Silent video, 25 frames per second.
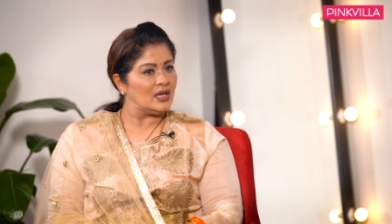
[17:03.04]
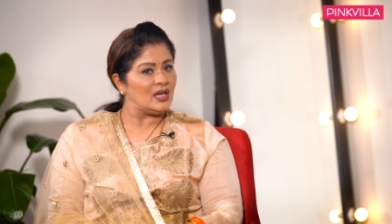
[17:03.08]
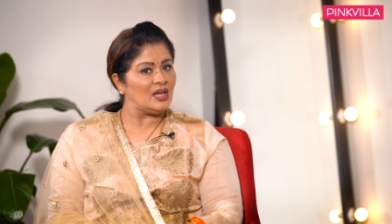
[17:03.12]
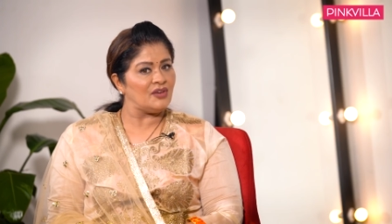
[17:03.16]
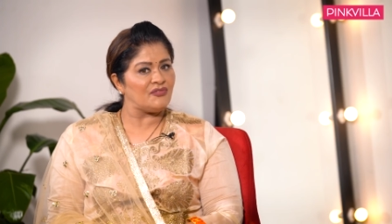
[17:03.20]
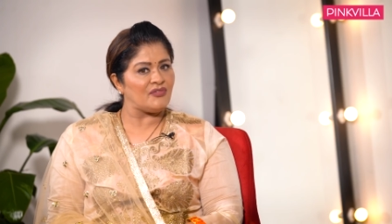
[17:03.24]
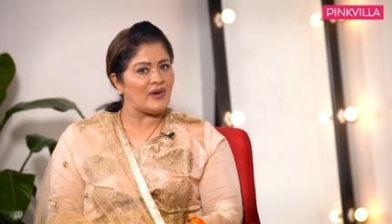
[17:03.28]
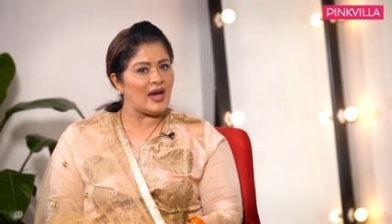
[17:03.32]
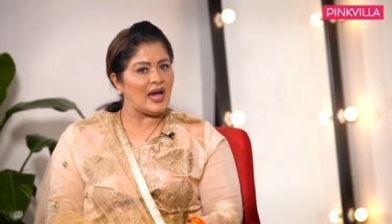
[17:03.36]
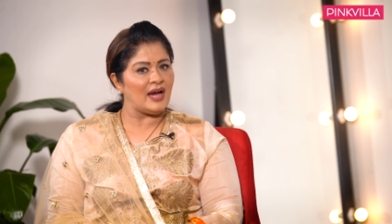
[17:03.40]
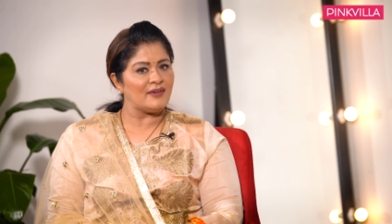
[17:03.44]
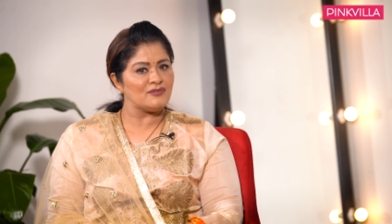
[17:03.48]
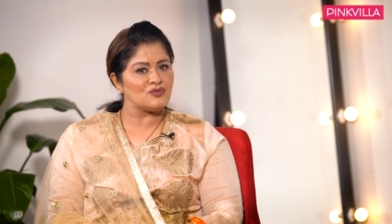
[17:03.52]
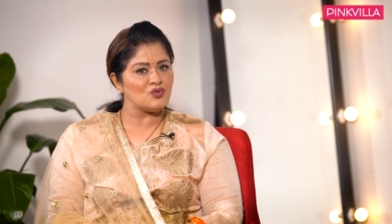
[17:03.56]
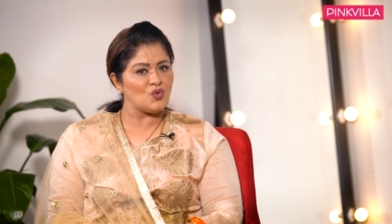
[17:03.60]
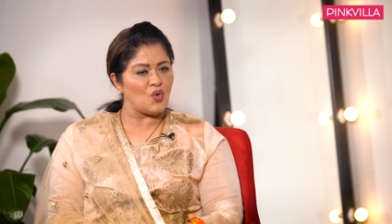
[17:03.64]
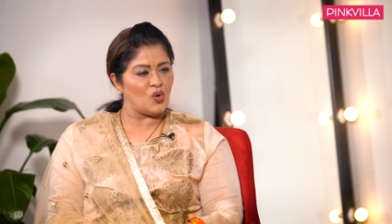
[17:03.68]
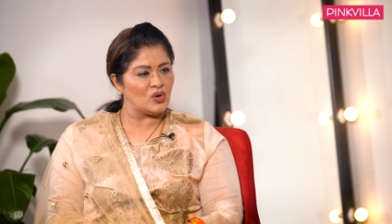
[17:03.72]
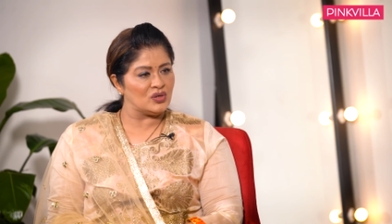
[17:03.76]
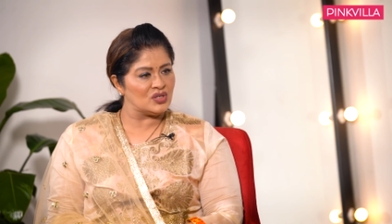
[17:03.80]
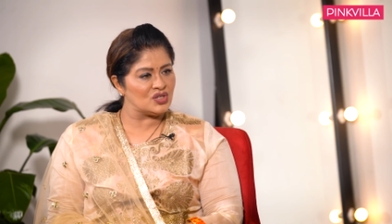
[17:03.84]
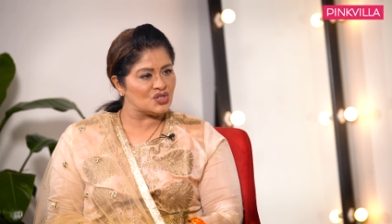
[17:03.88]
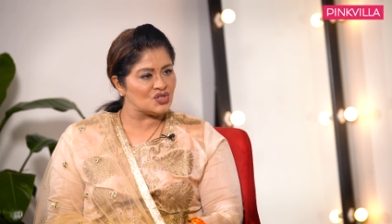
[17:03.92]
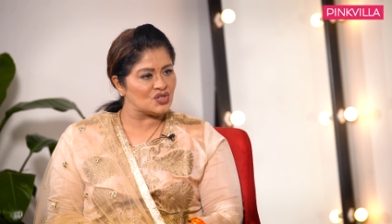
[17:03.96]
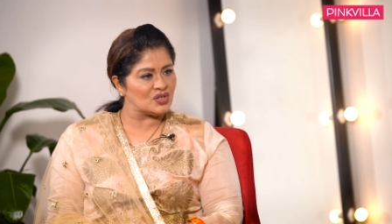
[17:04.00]
if I have to
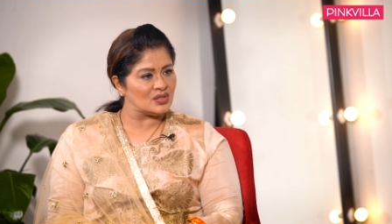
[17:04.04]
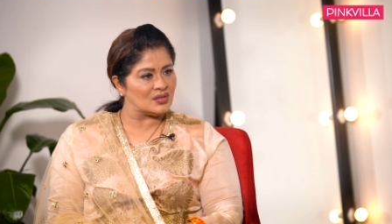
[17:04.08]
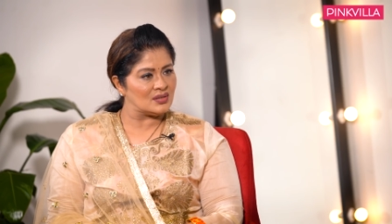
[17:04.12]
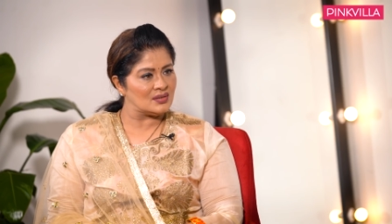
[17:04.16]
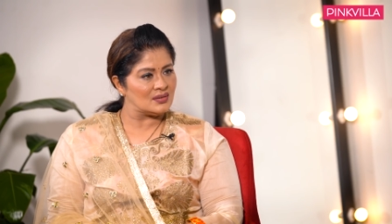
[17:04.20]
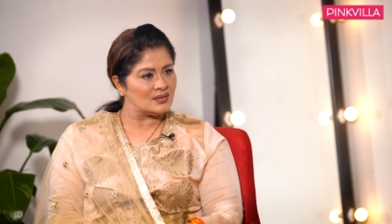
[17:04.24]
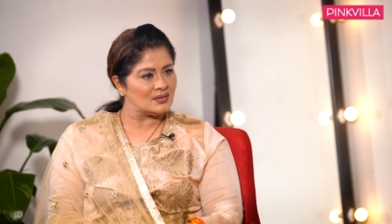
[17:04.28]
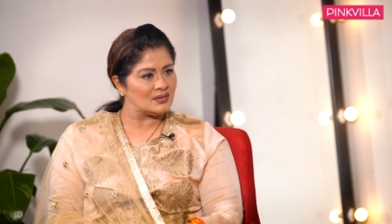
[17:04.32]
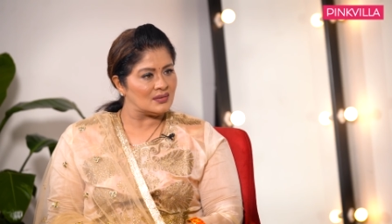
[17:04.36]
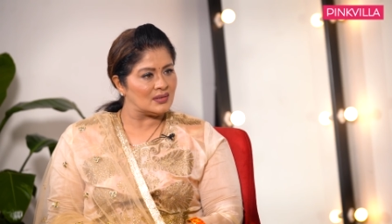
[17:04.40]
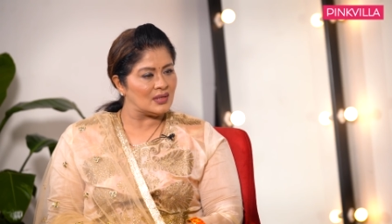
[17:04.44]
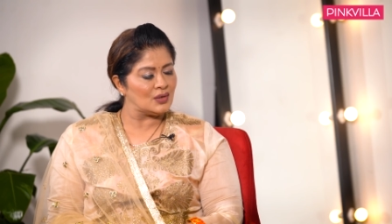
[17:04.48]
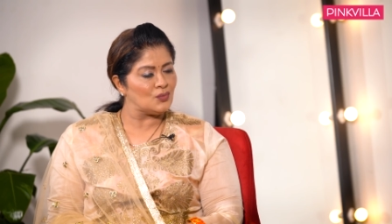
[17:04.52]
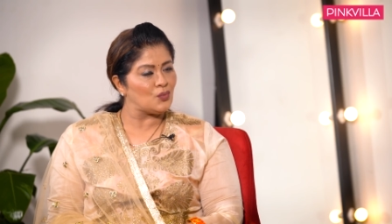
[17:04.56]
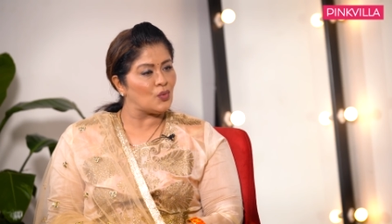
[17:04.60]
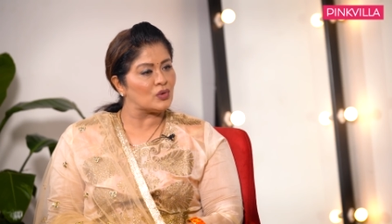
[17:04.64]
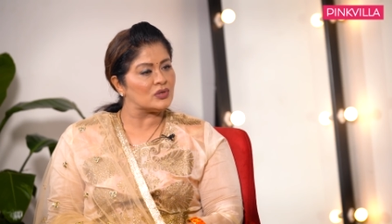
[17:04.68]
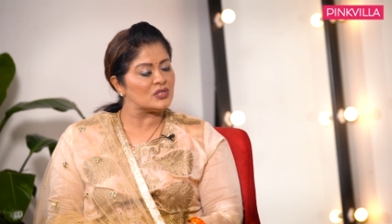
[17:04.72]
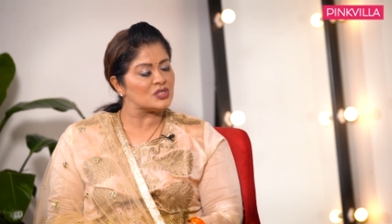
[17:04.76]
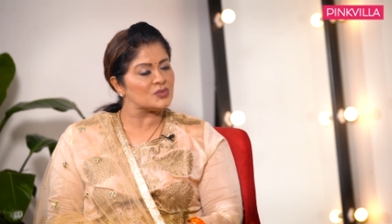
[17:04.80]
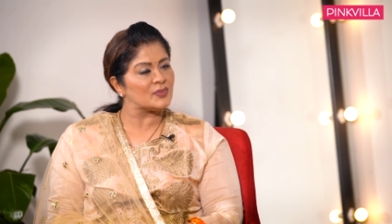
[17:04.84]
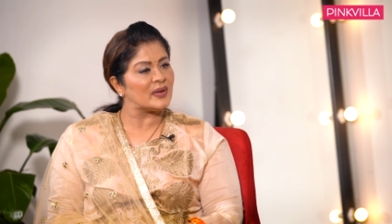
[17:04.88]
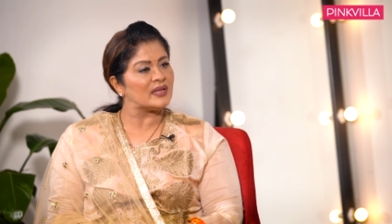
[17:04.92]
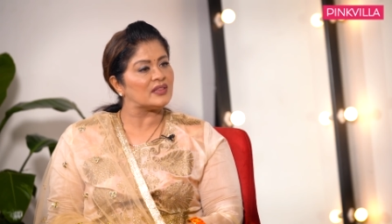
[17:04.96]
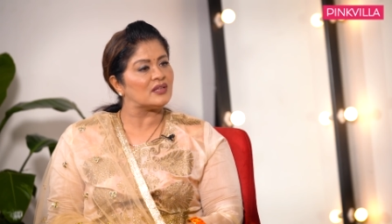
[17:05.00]
audition, then
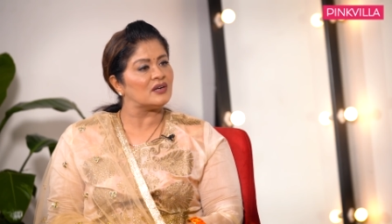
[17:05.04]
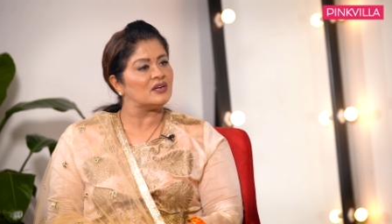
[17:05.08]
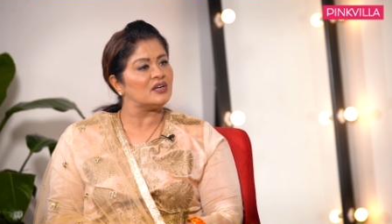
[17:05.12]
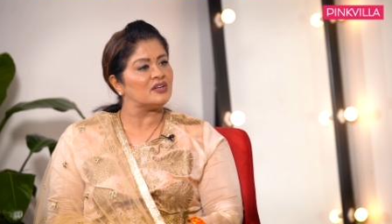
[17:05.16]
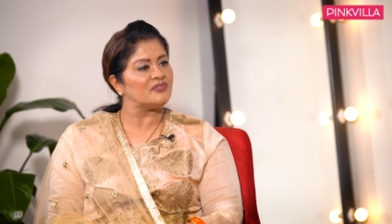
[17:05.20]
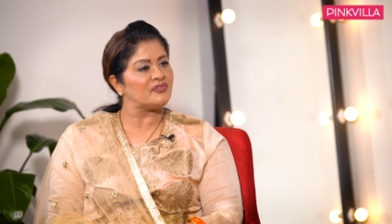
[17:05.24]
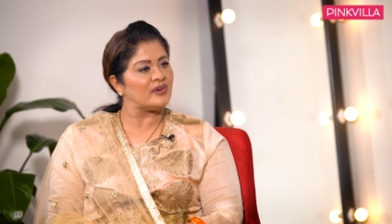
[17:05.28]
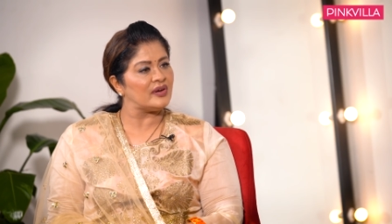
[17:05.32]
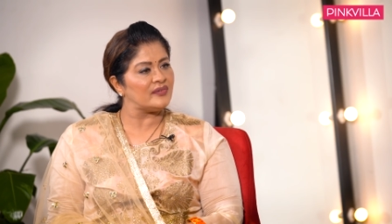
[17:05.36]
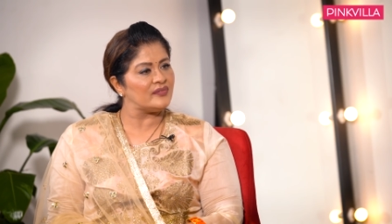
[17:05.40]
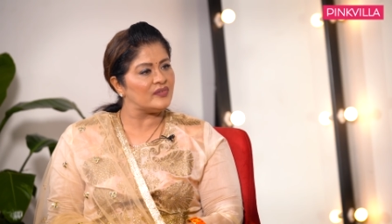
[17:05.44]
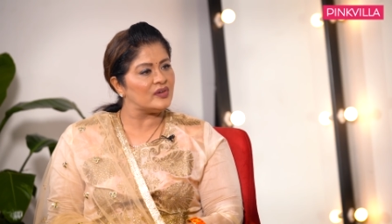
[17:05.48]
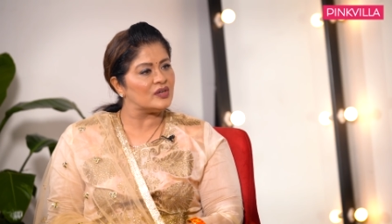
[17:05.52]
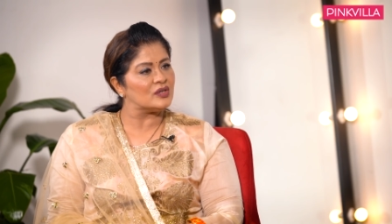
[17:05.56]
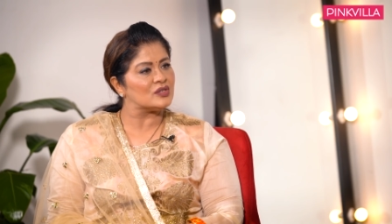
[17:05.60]
what is my 35